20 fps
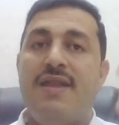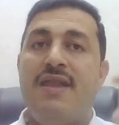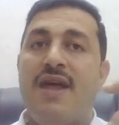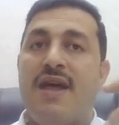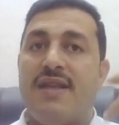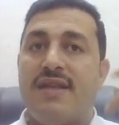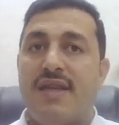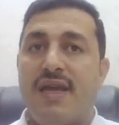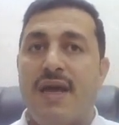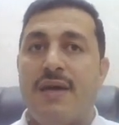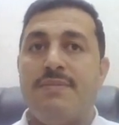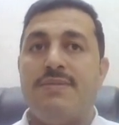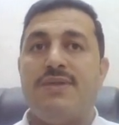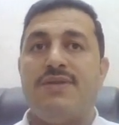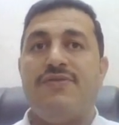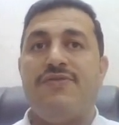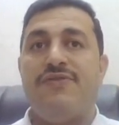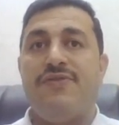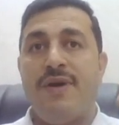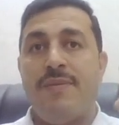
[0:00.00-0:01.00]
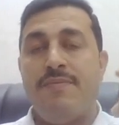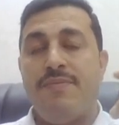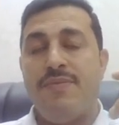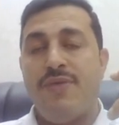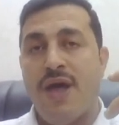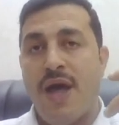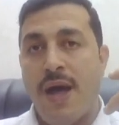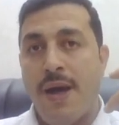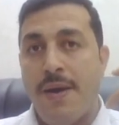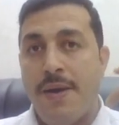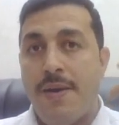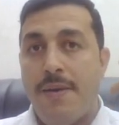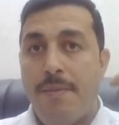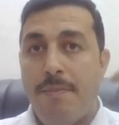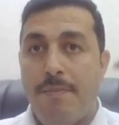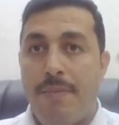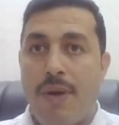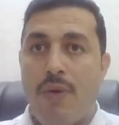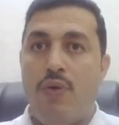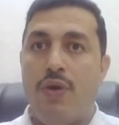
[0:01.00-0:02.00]
that comes from the
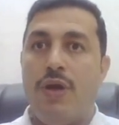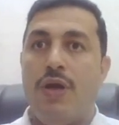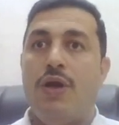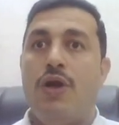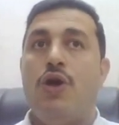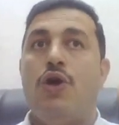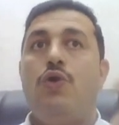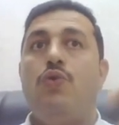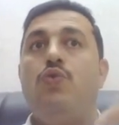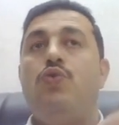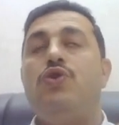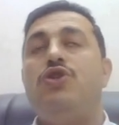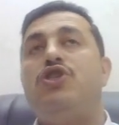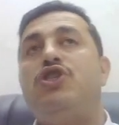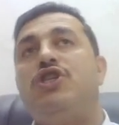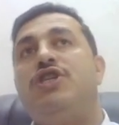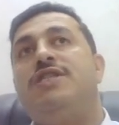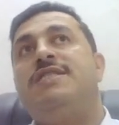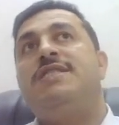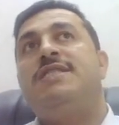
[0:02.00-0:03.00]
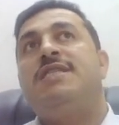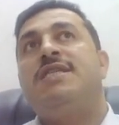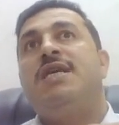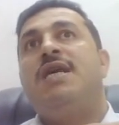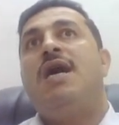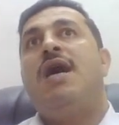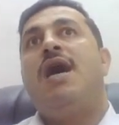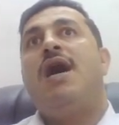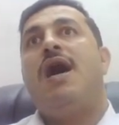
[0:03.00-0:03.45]
bowel, which is